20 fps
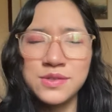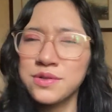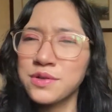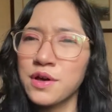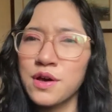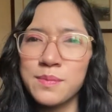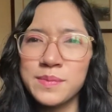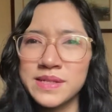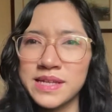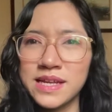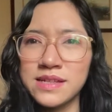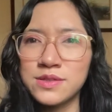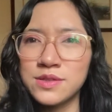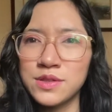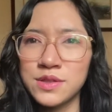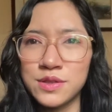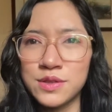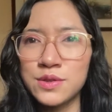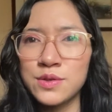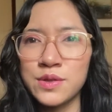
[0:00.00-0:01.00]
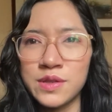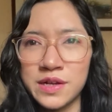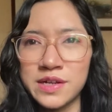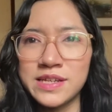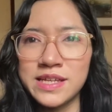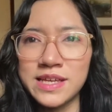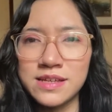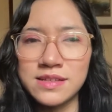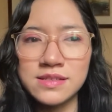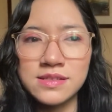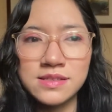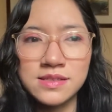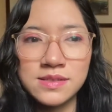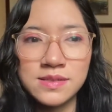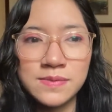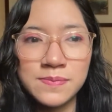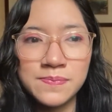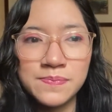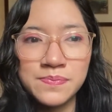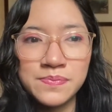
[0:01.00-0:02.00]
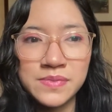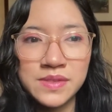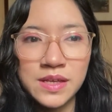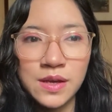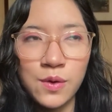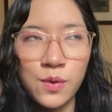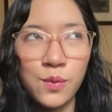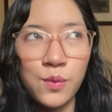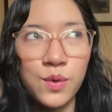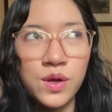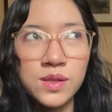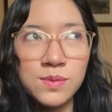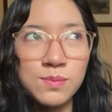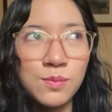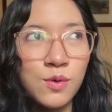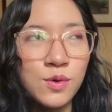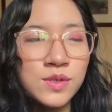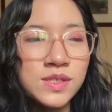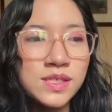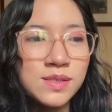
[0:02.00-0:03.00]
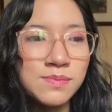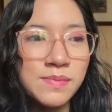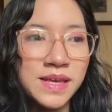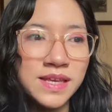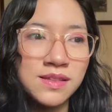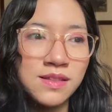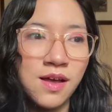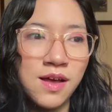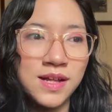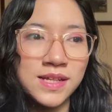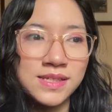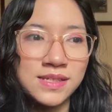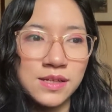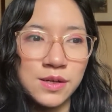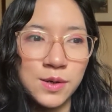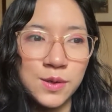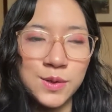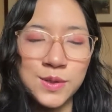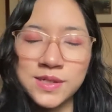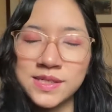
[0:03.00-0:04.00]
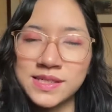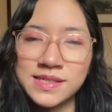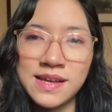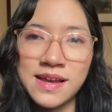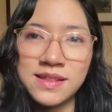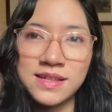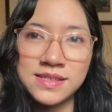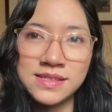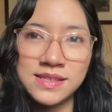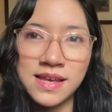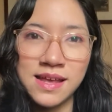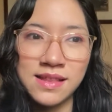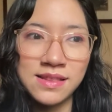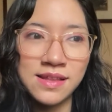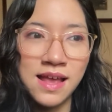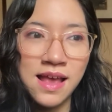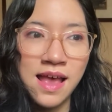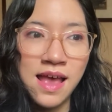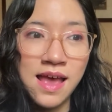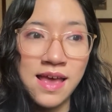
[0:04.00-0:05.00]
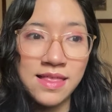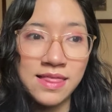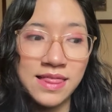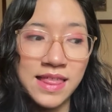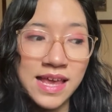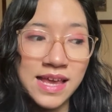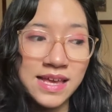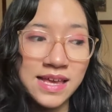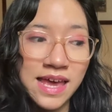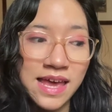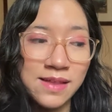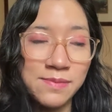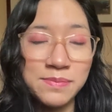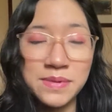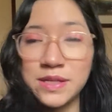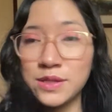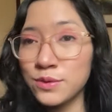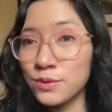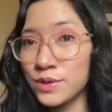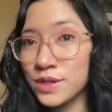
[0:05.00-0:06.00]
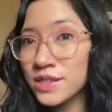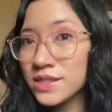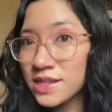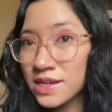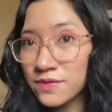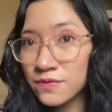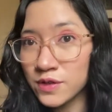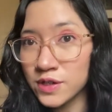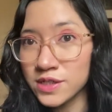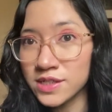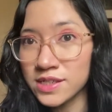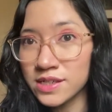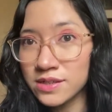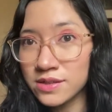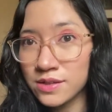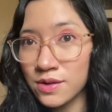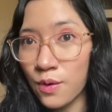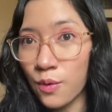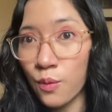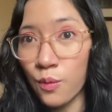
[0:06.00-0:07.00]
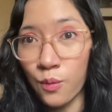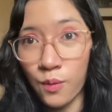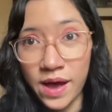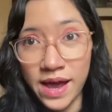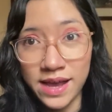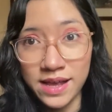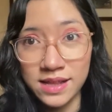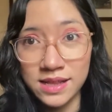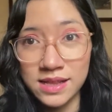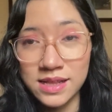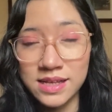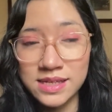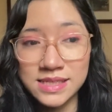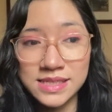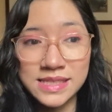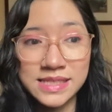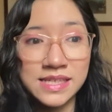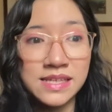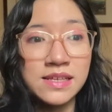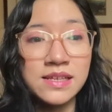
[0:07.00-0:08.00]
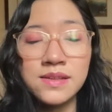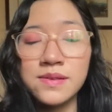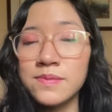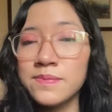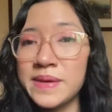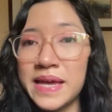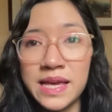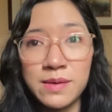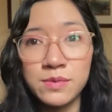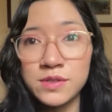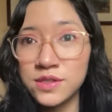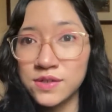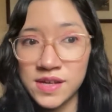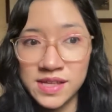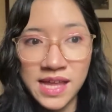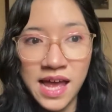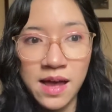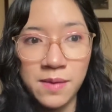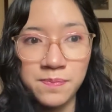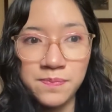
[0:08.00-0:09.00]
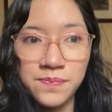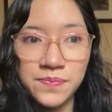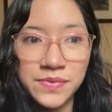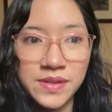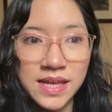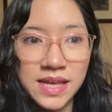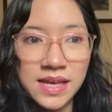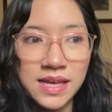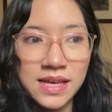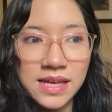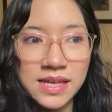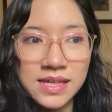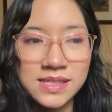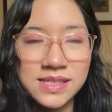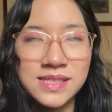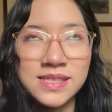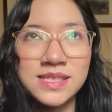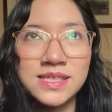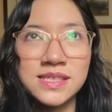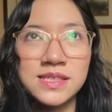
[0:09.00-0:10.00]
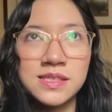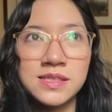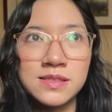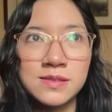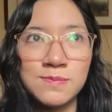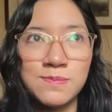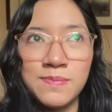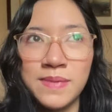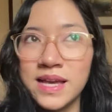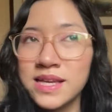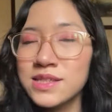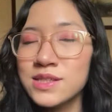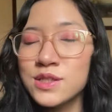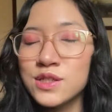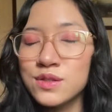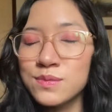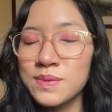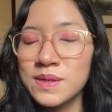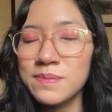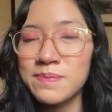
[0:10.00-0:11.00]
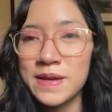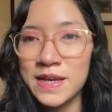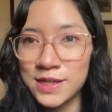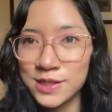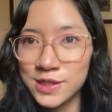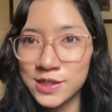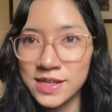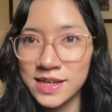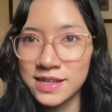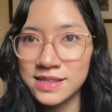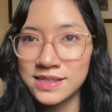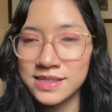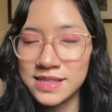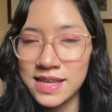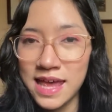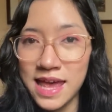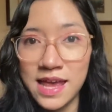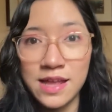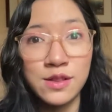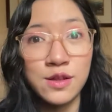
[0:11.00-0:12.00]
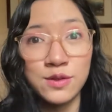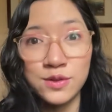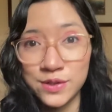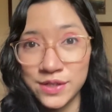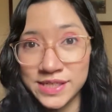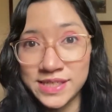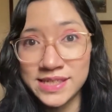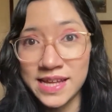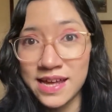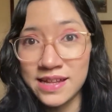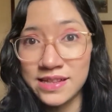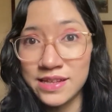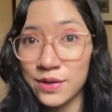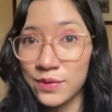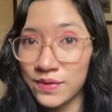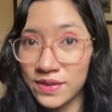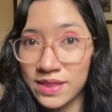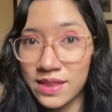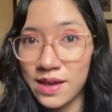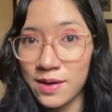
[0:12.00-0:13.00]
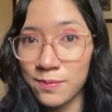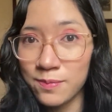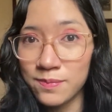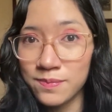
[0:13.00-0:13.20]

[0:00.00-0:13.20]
accommodate to their needs. What most may not understand is that they can be neurodivergent while still be able to adapt. It's best to be patient and understanding with them.